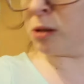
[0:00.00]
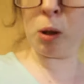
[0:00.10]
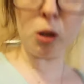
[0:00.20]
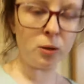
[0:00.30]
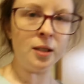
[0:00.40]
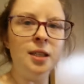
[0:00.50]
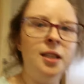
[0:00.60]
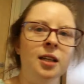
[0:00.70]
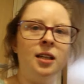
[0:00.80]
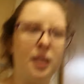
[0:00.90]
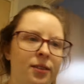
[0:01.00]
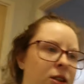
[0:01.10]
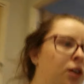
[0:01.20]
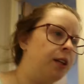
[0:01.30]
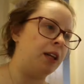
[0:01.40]
poo if I
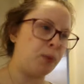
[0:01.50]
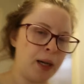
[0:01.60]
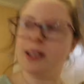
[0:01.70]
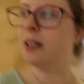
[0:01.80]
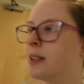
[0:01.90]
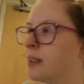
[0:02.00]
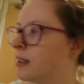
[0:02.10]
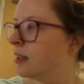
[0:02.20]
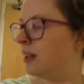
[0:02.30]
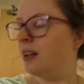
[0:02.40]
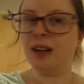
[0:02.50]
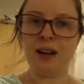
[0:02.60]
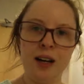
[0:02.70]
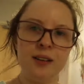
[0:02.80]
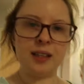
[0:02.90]
go the other way.
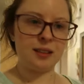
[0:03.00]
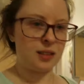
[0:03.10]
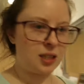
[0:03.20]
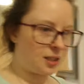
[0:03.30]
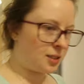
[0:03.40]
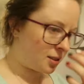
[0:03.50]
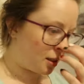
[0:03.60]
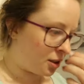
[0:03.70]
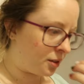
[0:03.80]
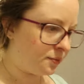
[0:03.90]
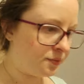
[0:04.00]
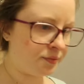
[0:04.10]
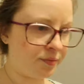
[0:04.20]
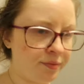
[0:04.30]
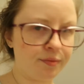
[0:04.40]
Alright, so
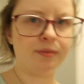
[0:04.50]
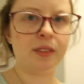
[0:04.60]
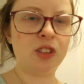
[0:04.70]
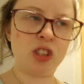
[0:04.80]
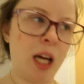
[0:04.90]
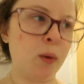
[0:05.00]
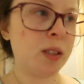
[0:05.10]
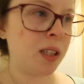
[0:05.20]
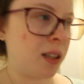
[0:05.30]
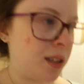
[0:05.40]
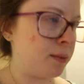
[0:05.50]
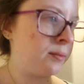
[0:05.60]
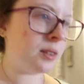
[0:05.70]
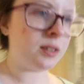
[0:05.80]
shower time